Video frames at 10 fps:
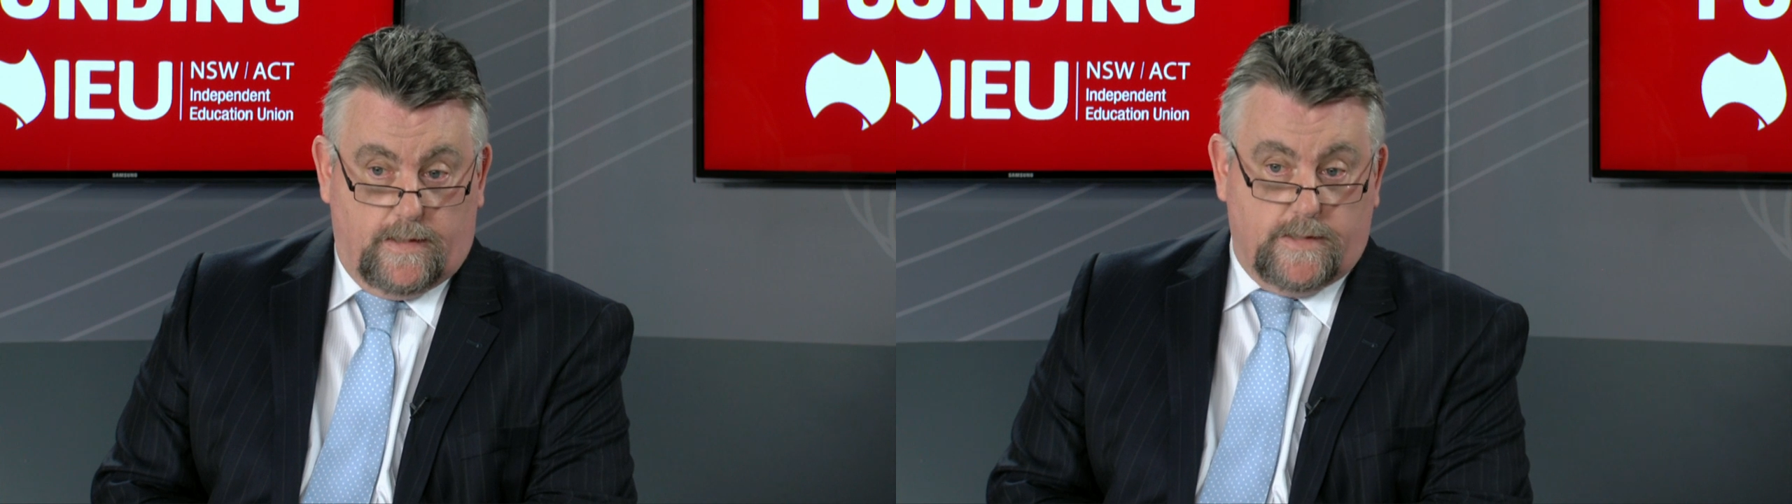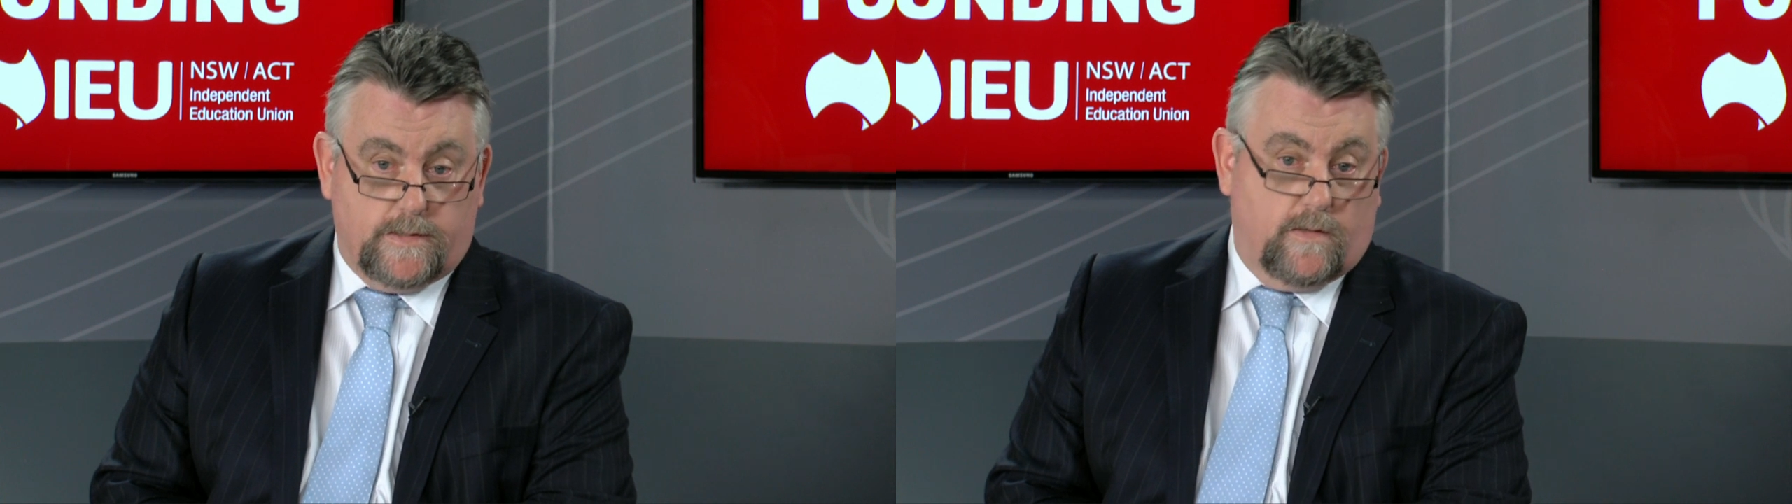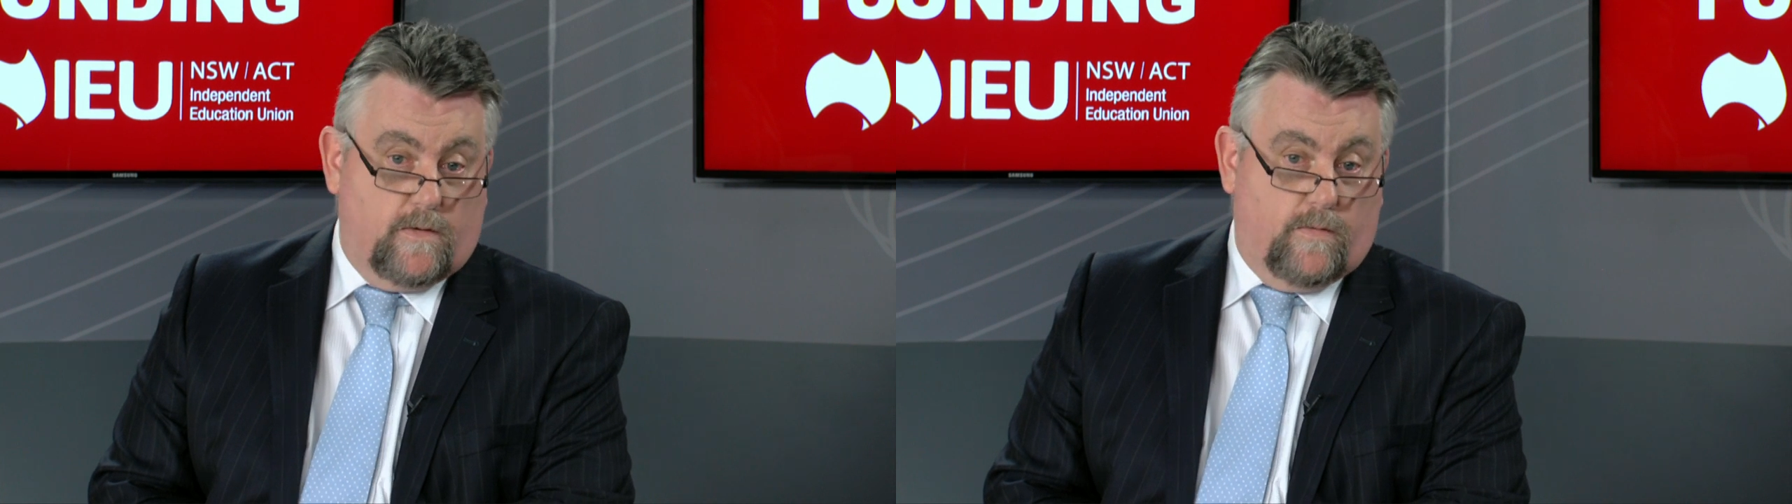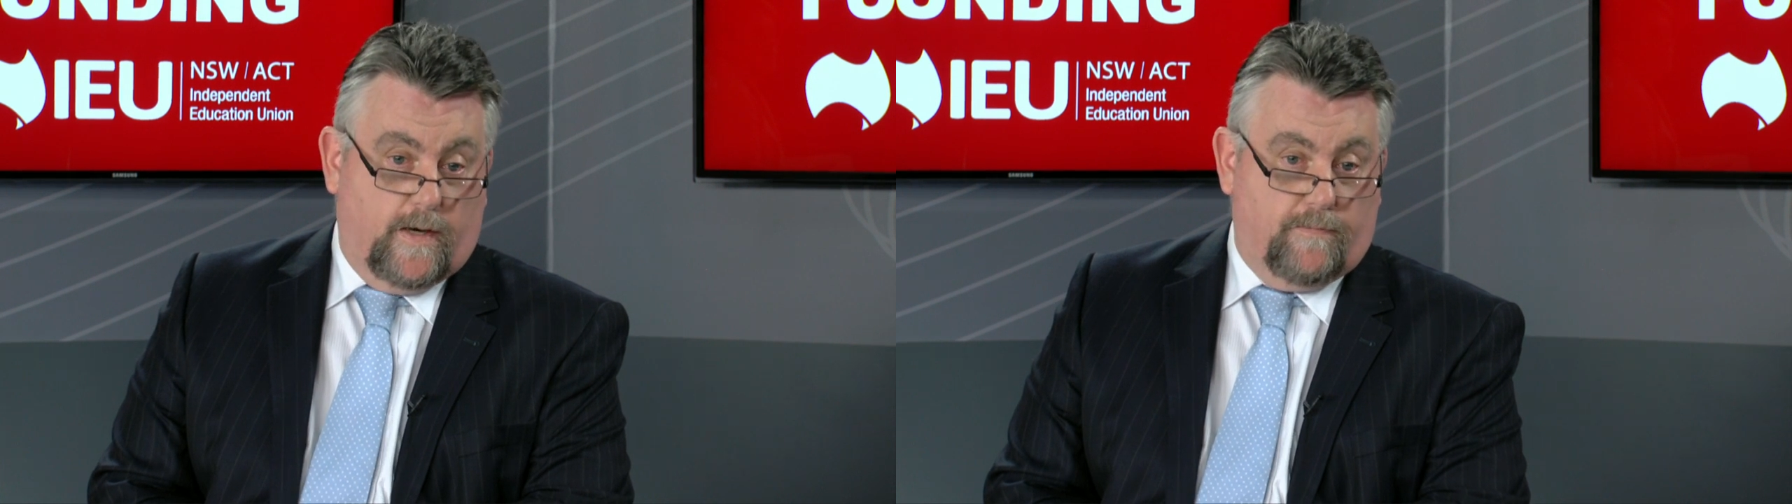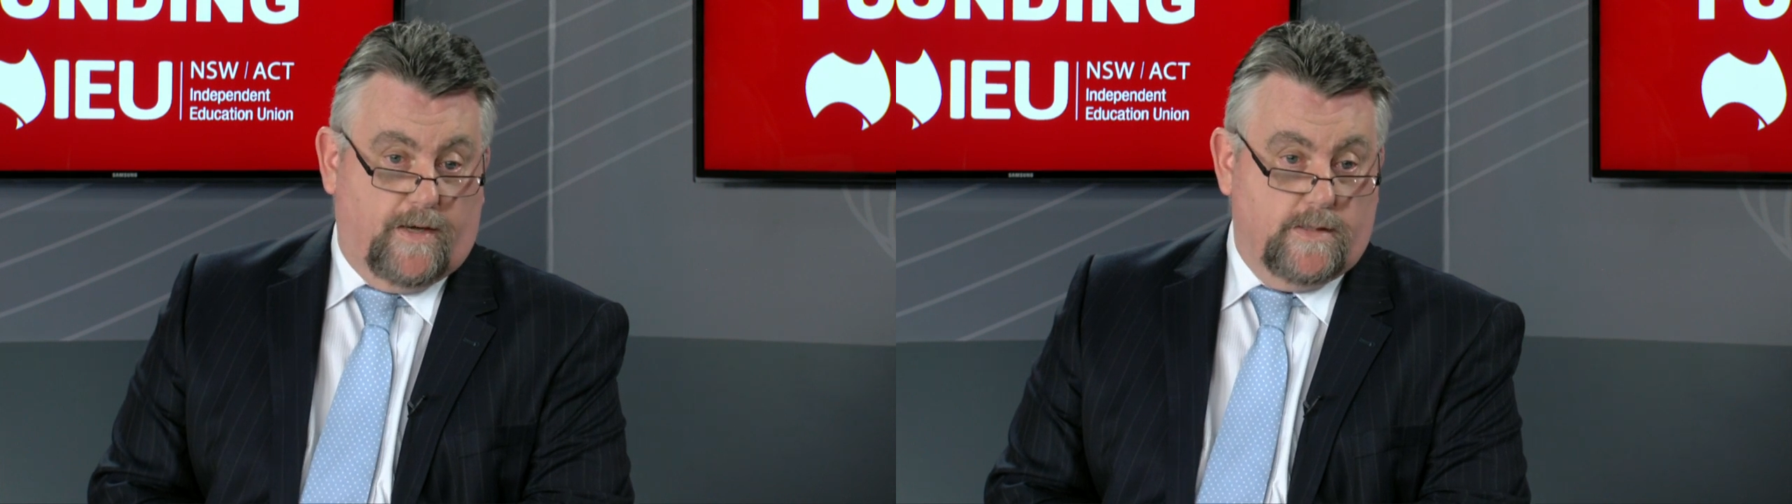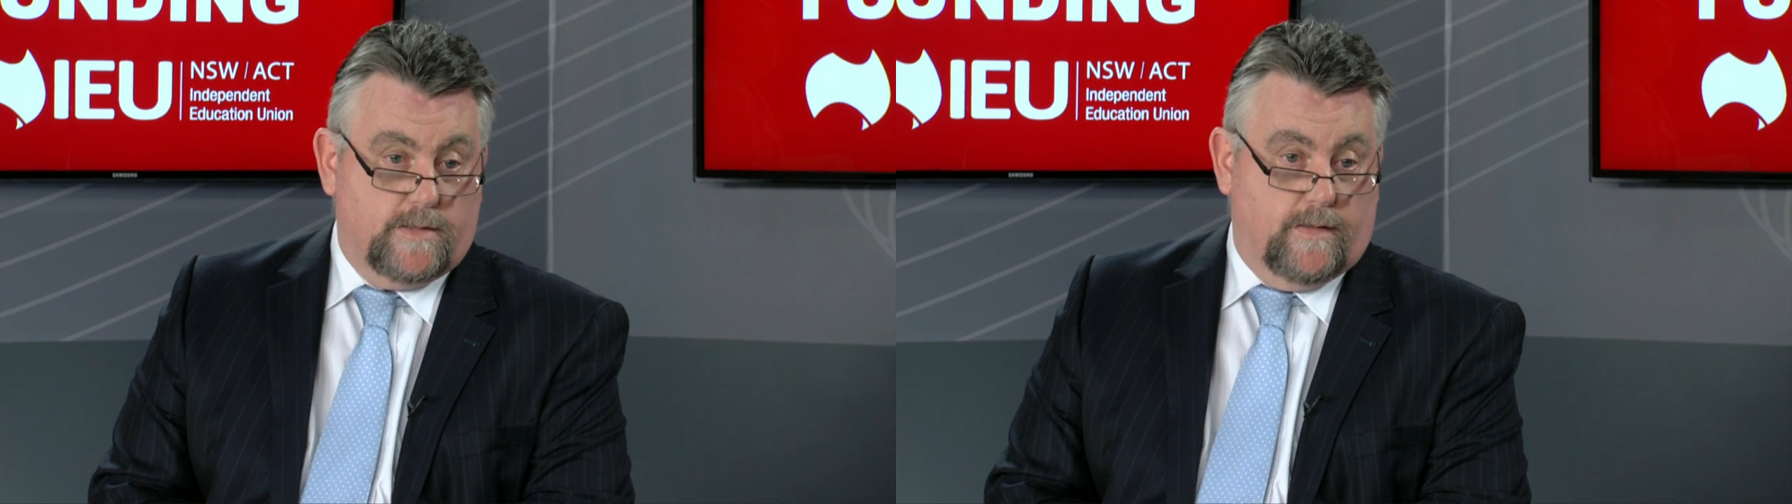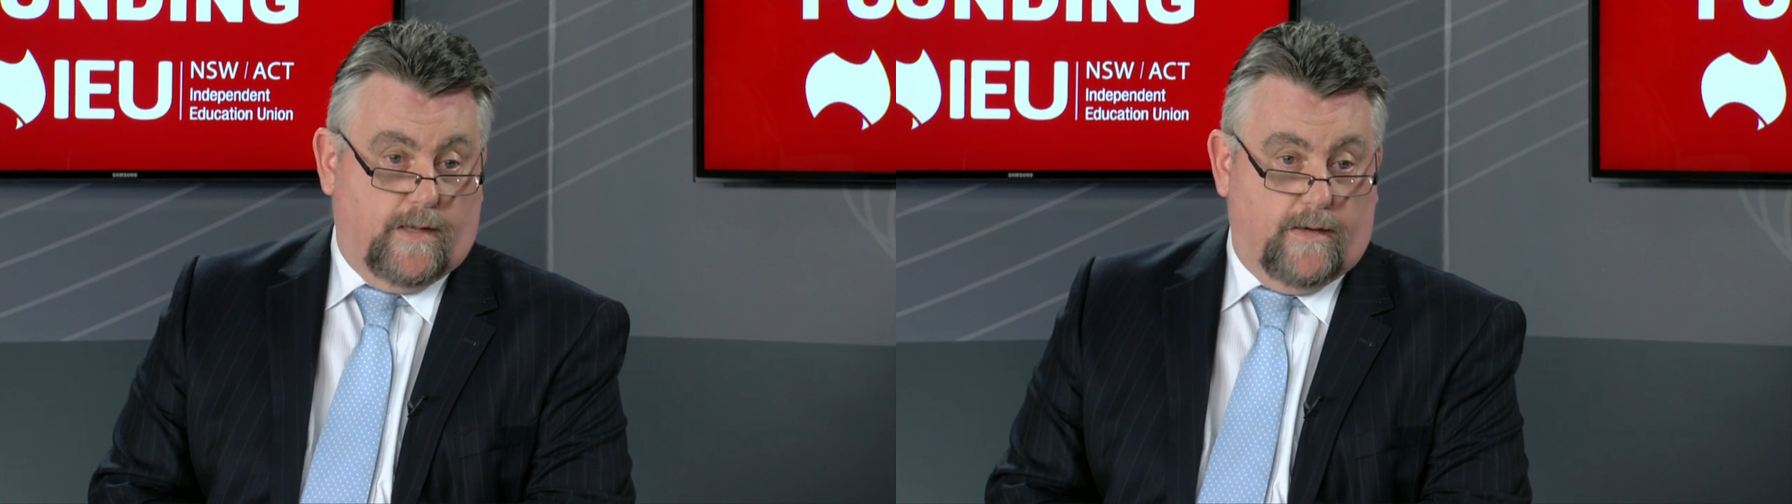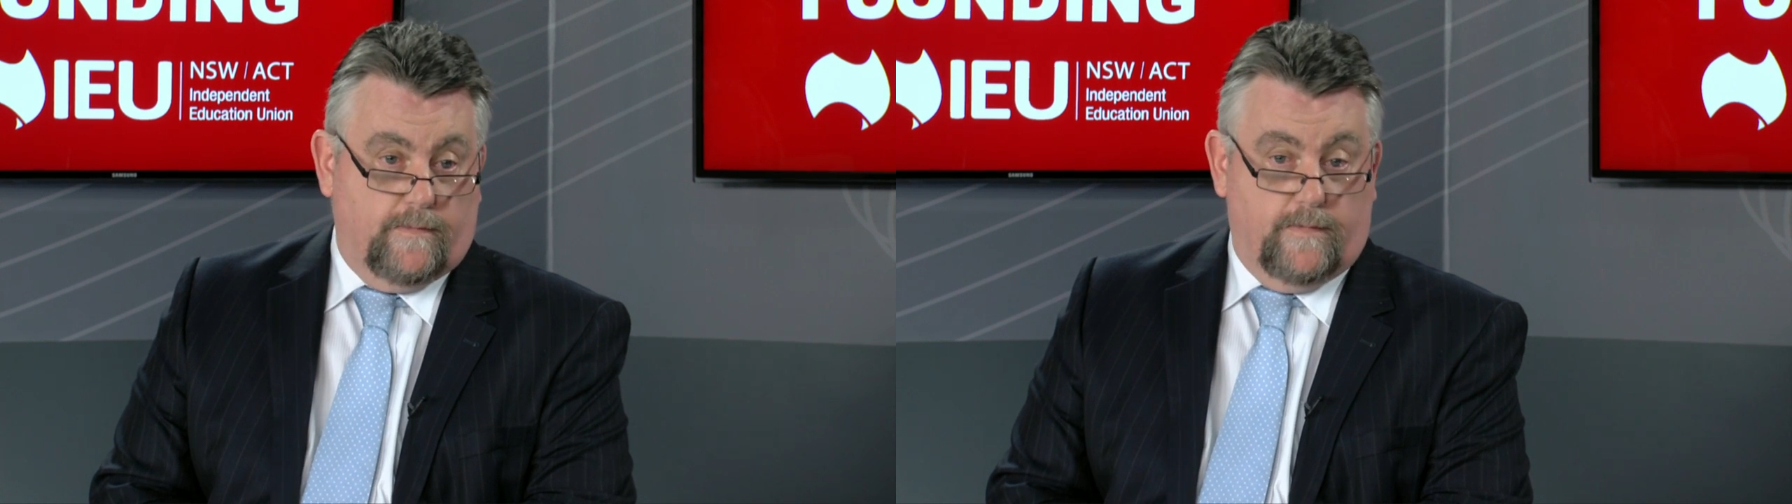is quite opposed to
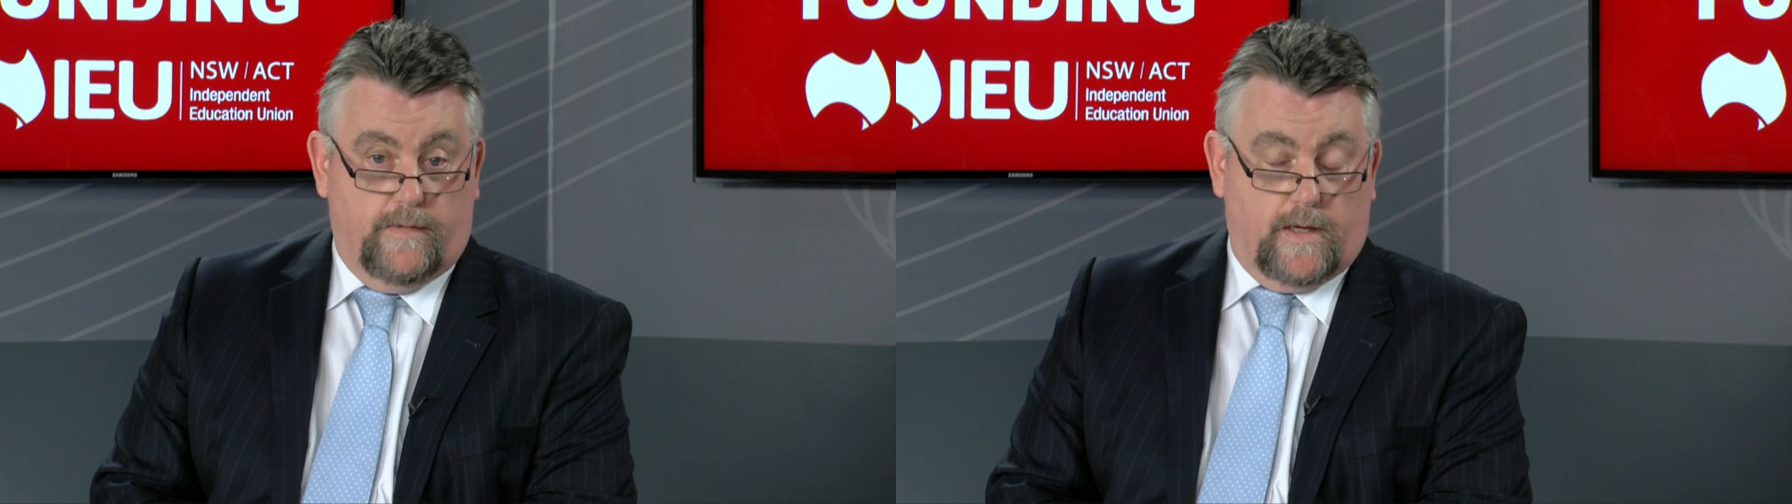that.